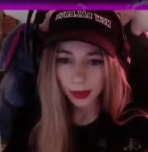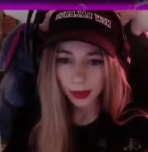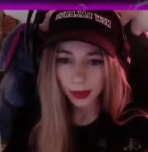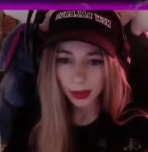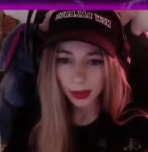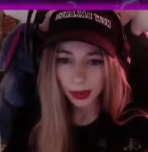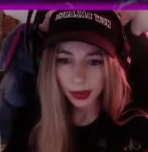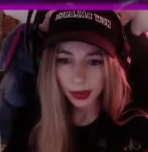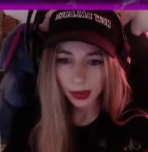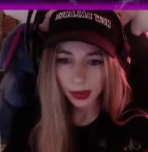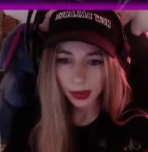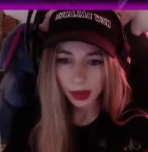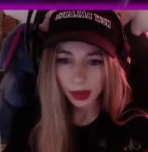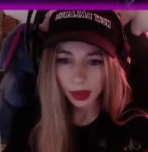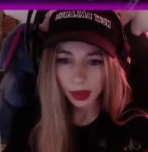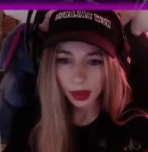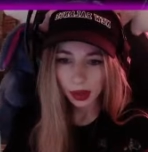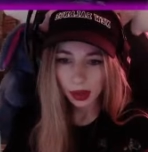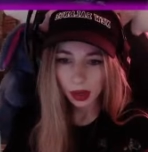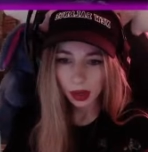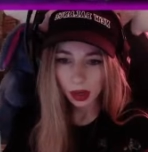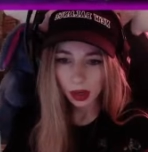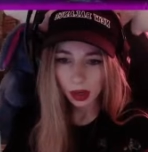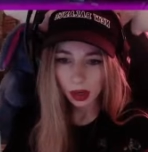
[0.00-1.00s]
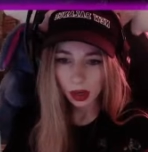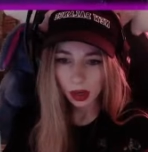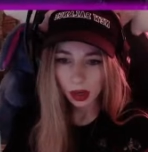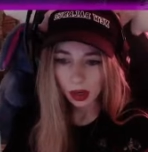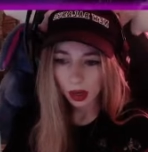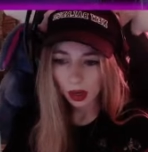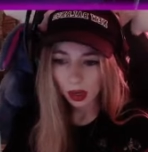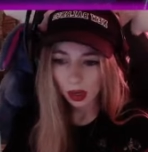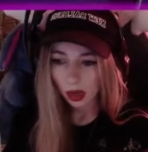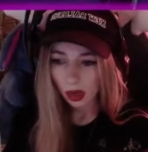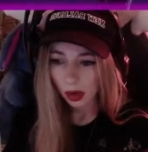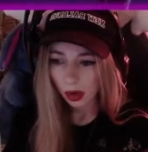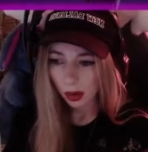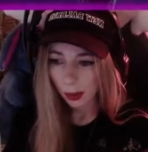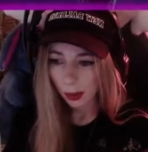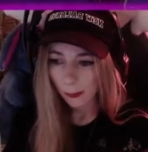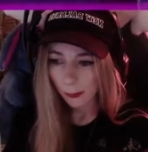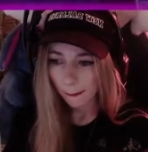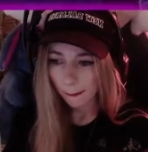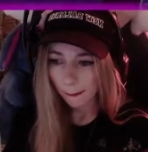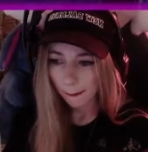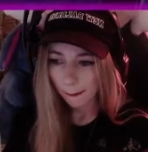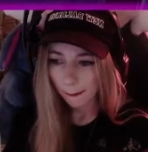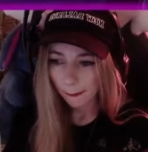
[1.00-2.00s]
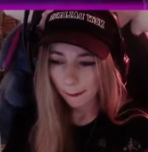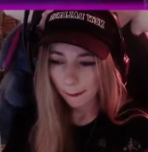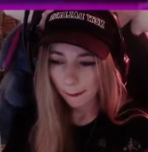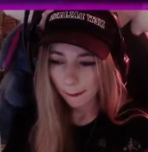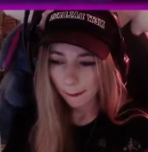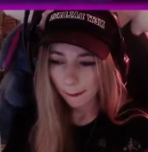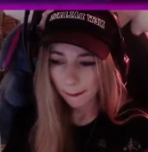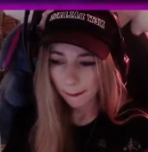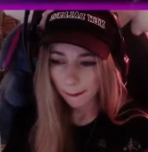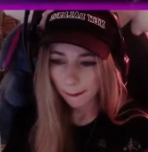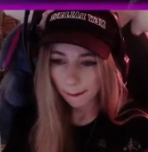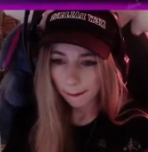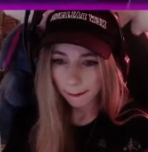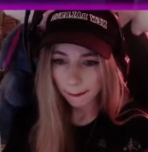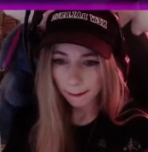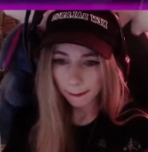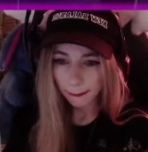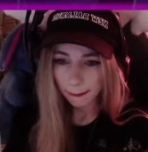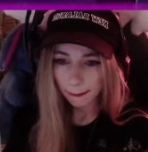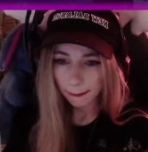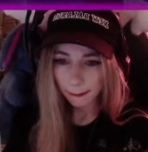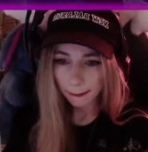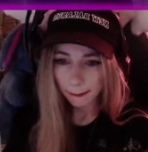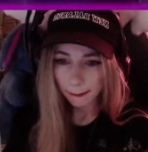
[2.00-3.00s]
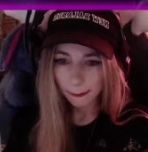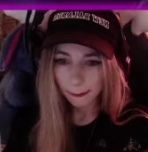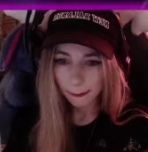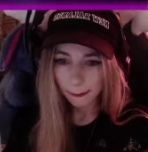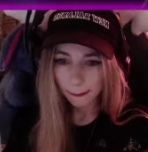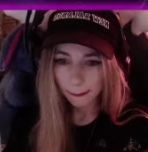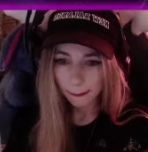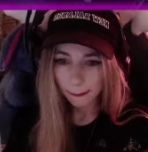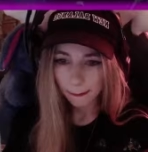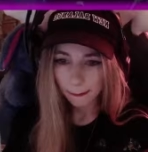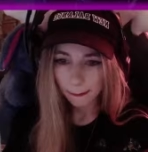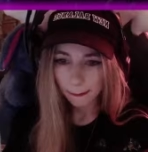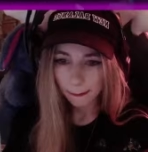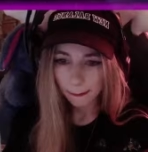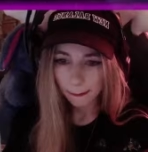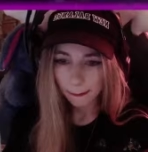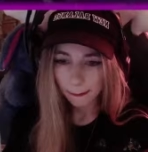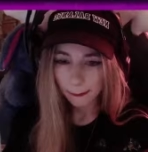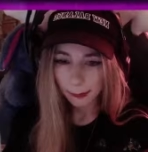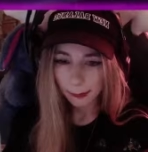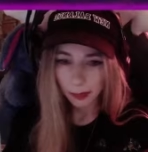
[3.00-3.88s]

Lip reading: [no speech]